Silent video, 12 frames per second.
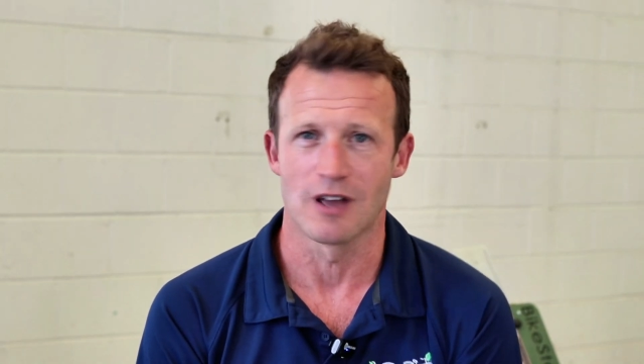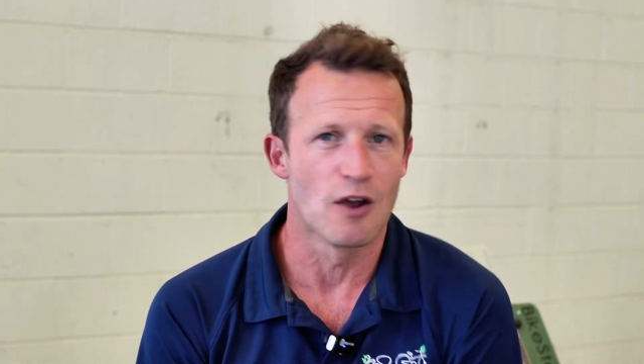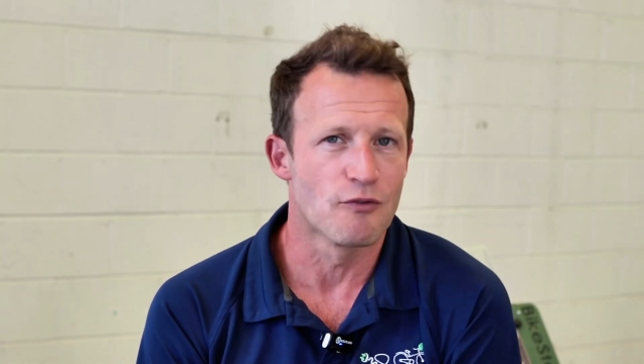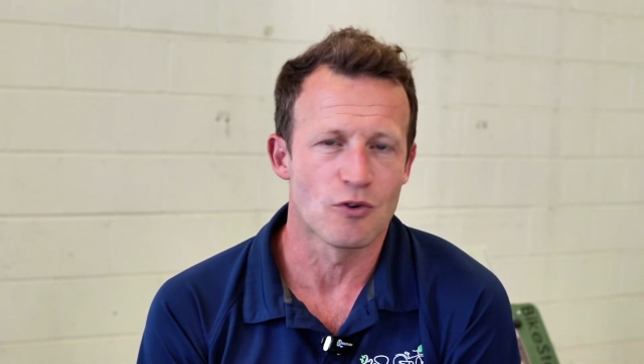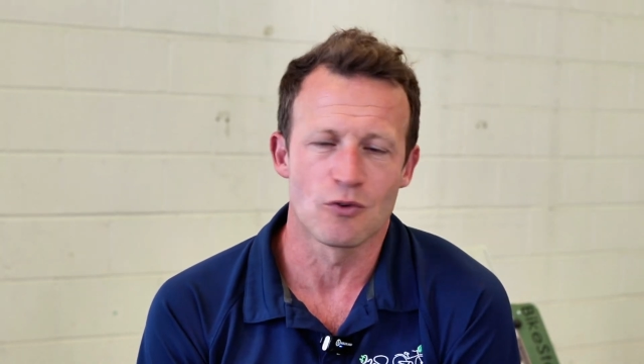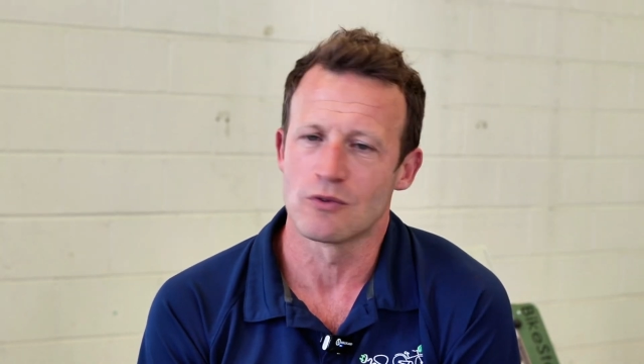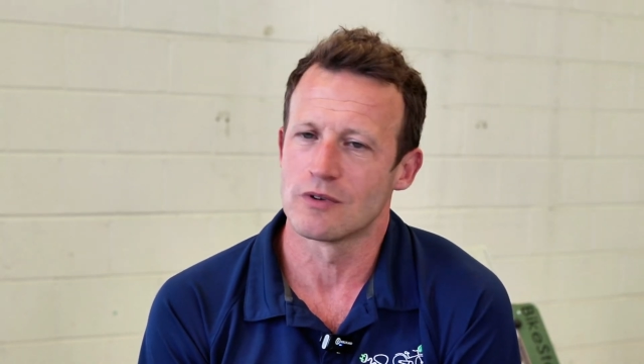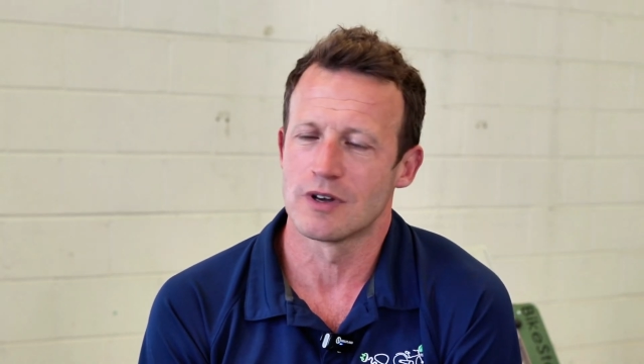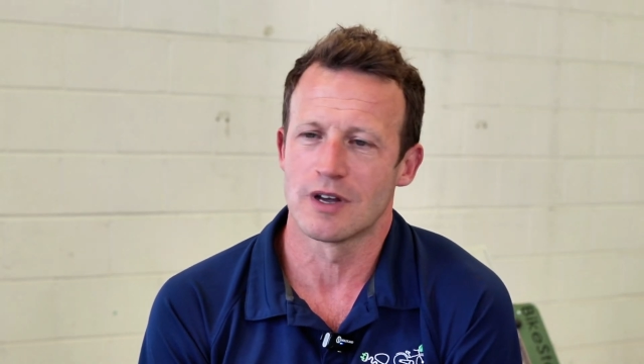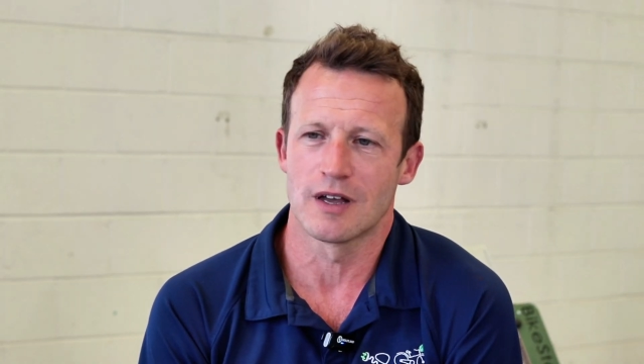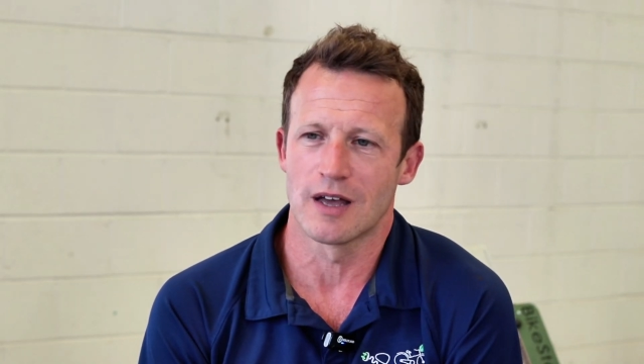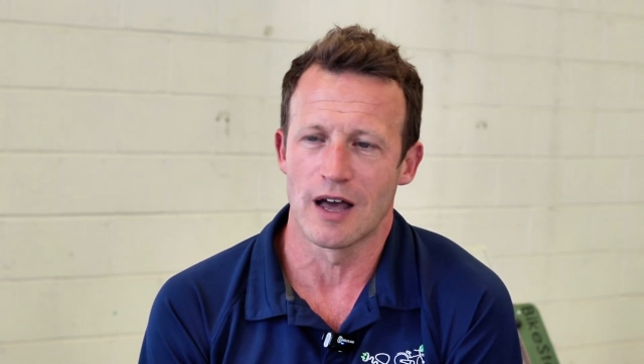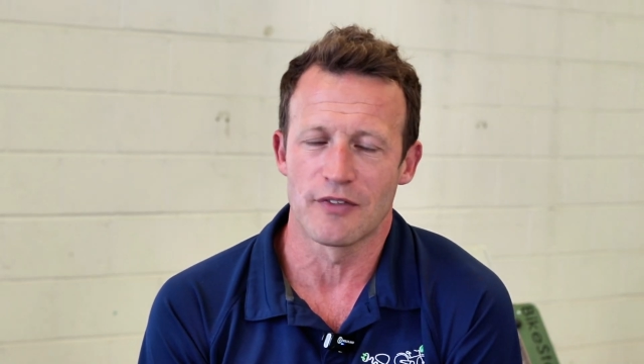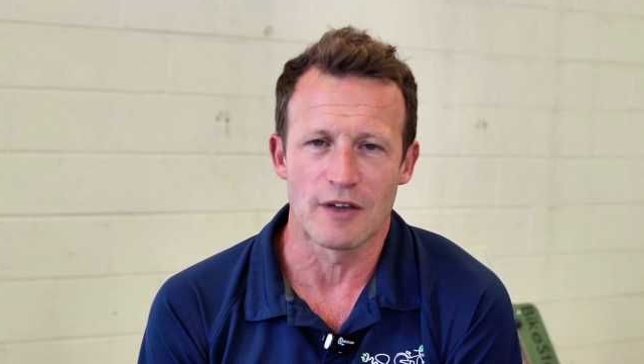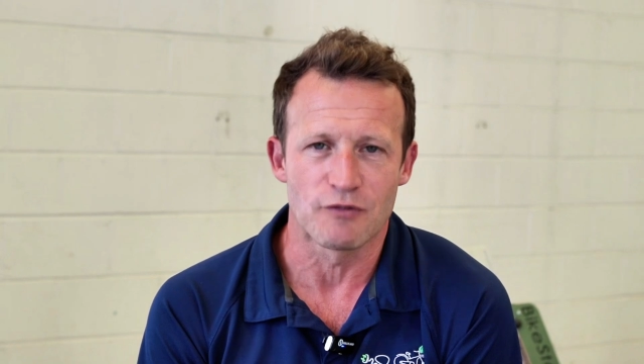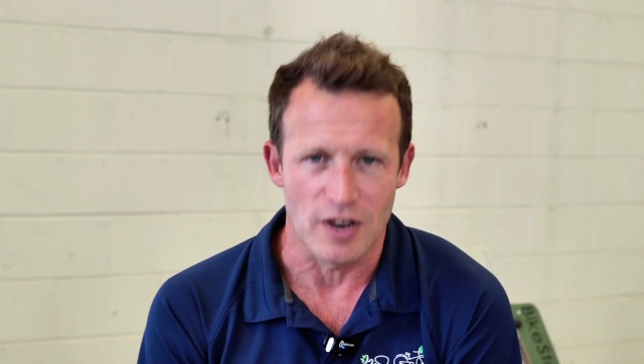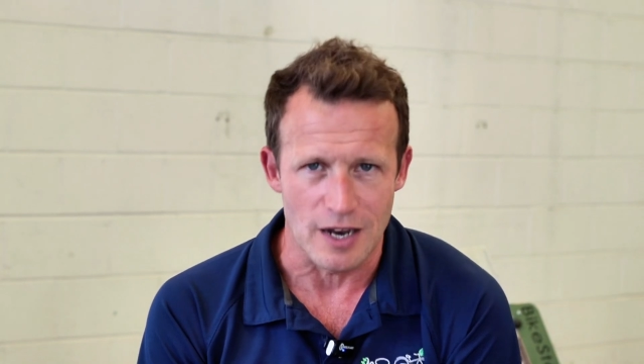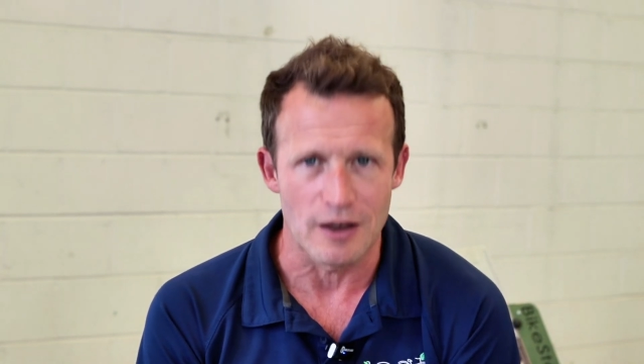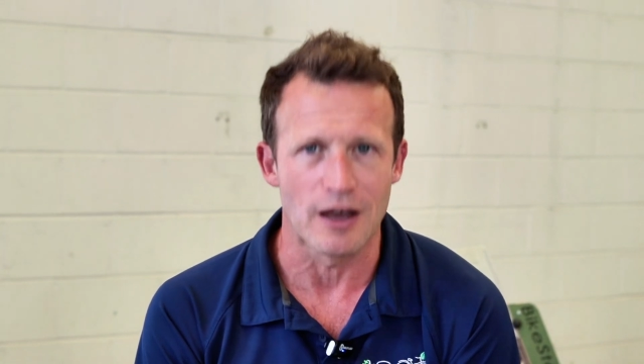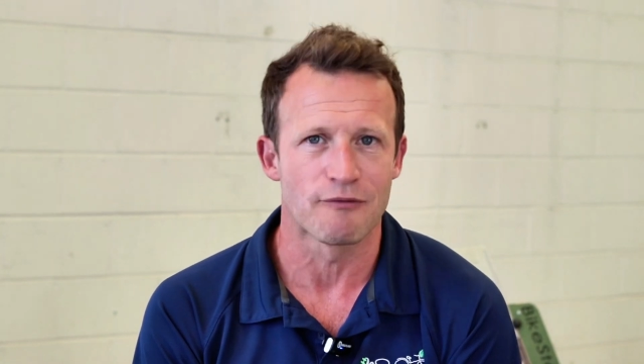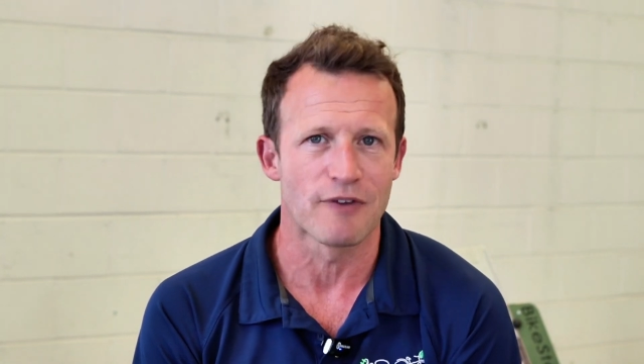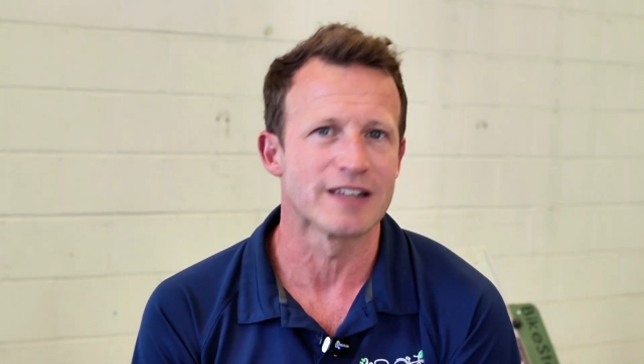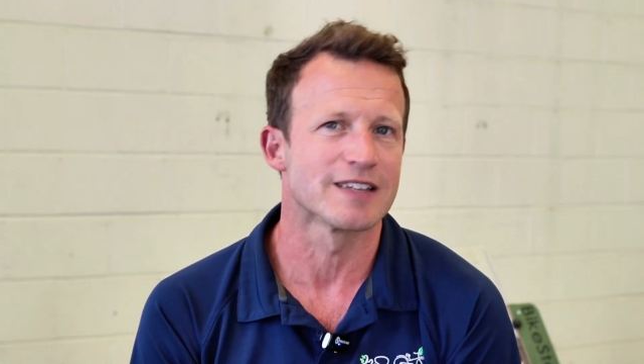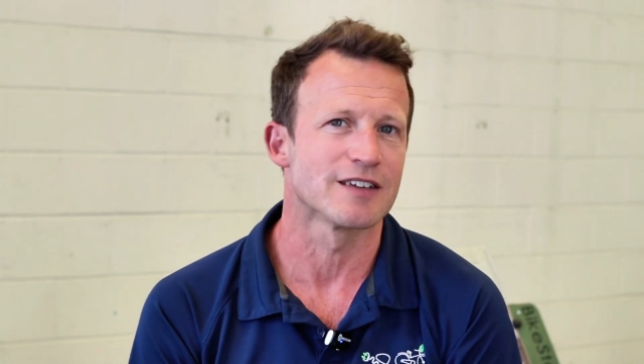Overall, they've done a
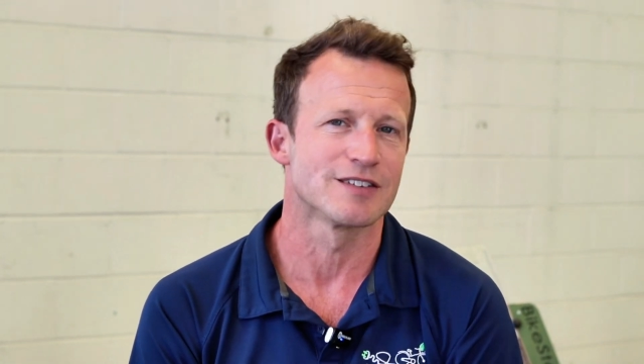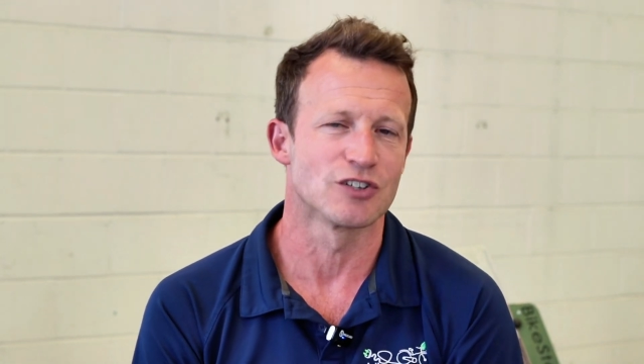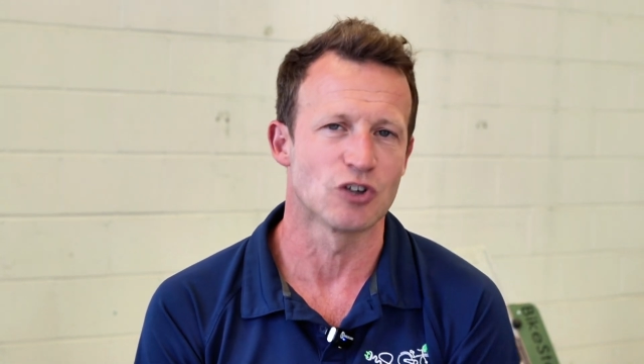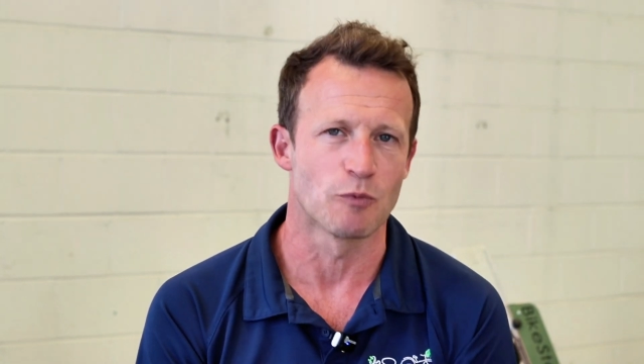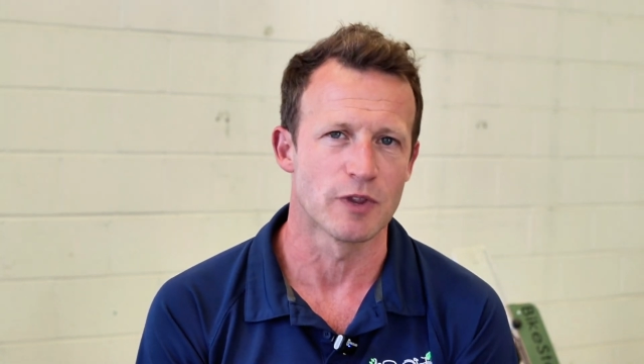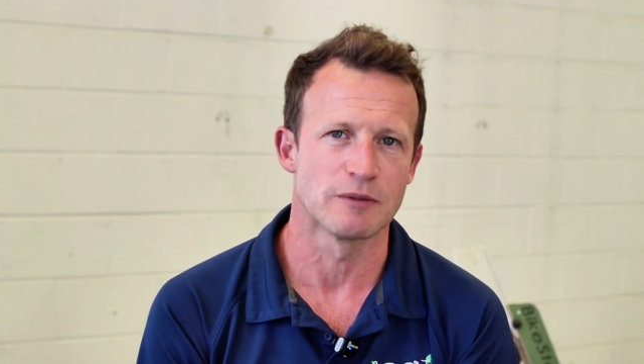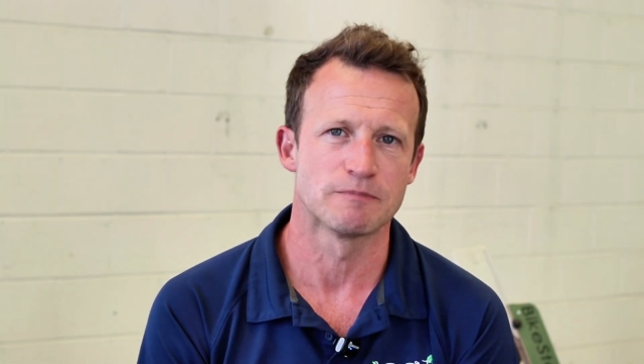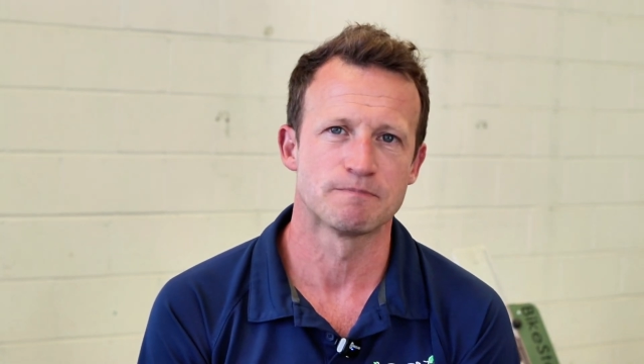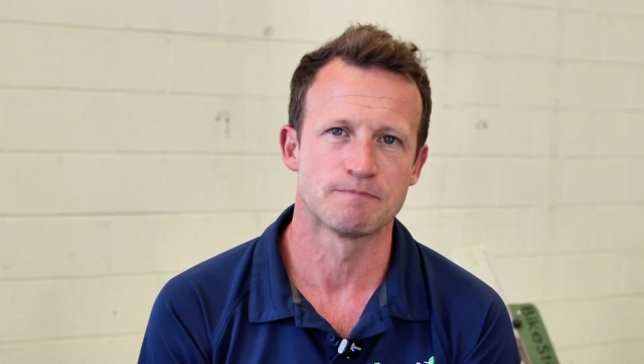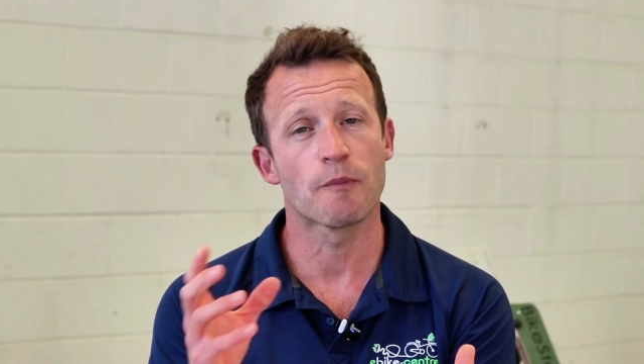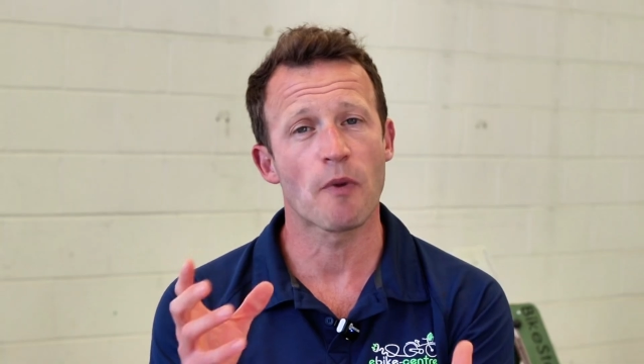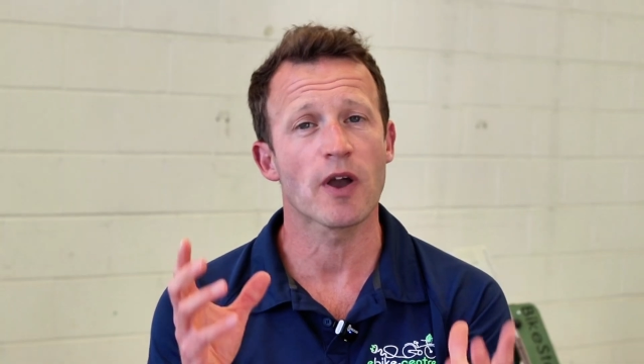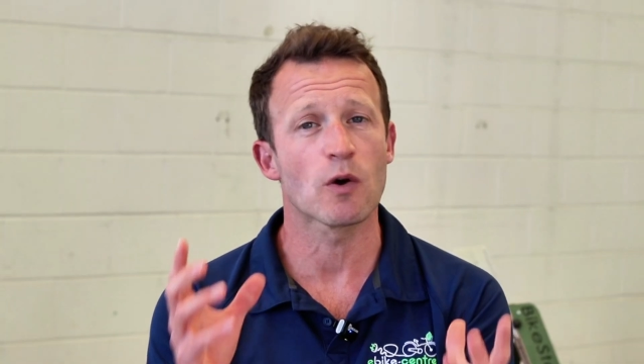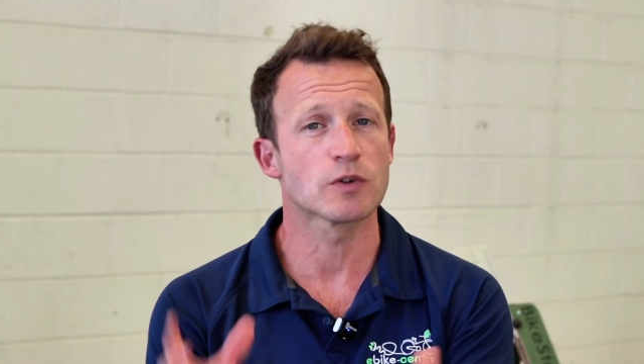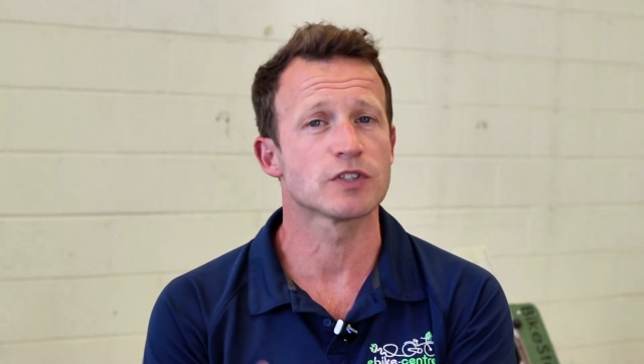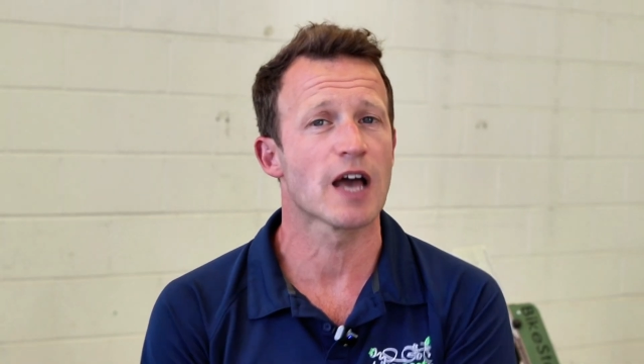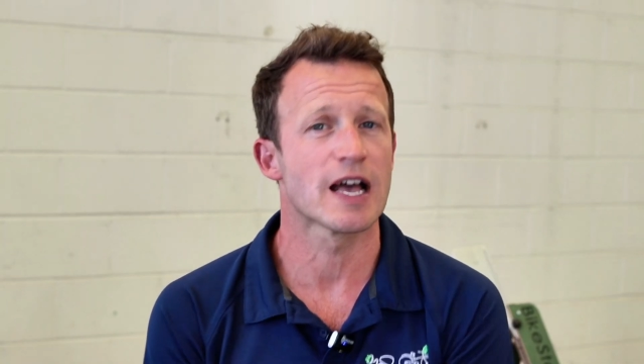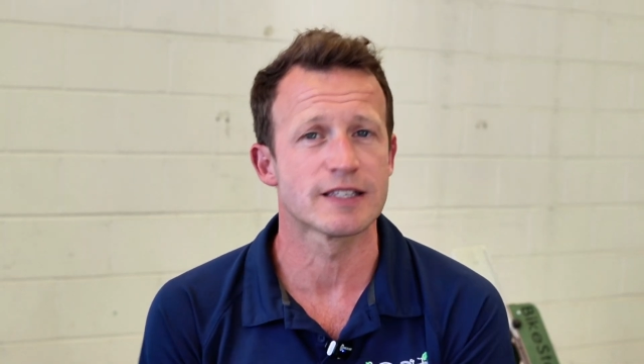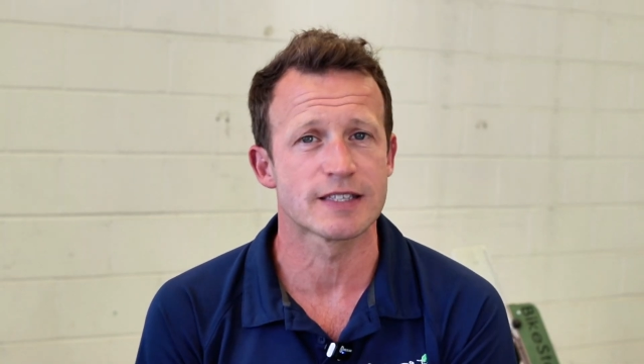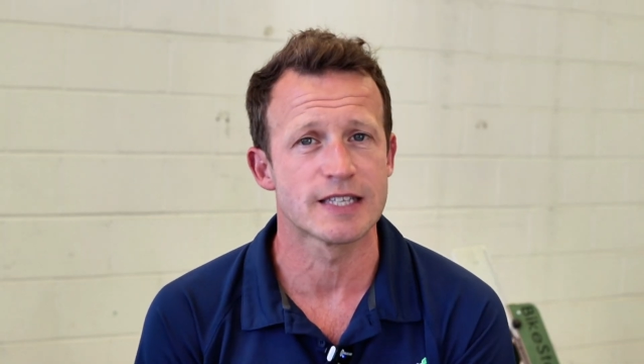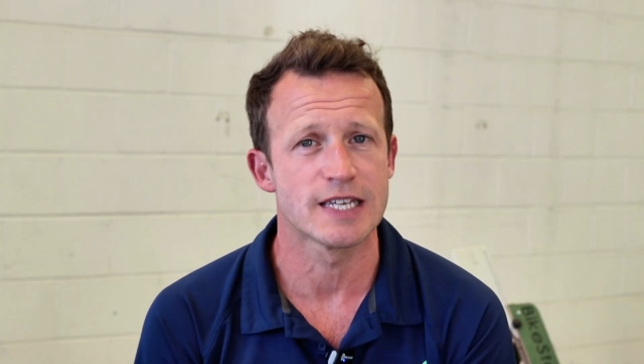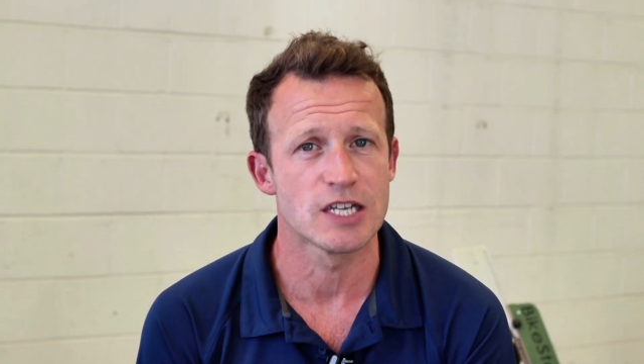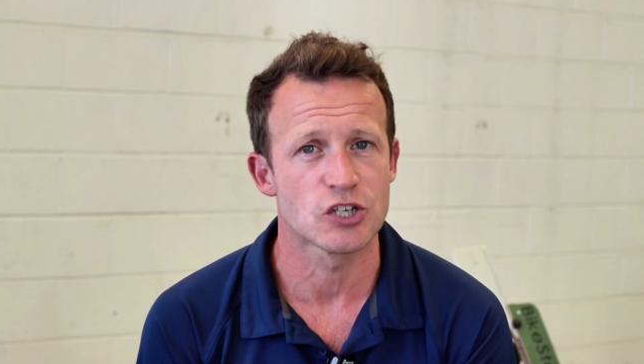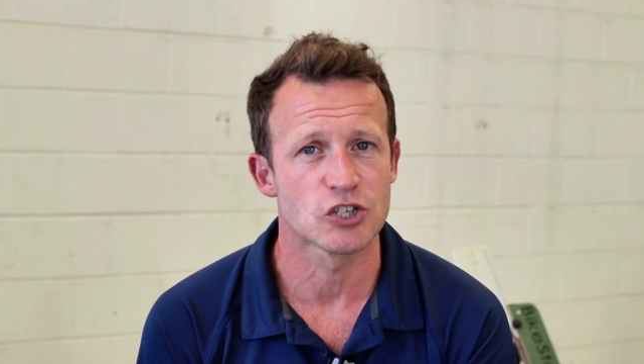fantastic job with it. The bike also has the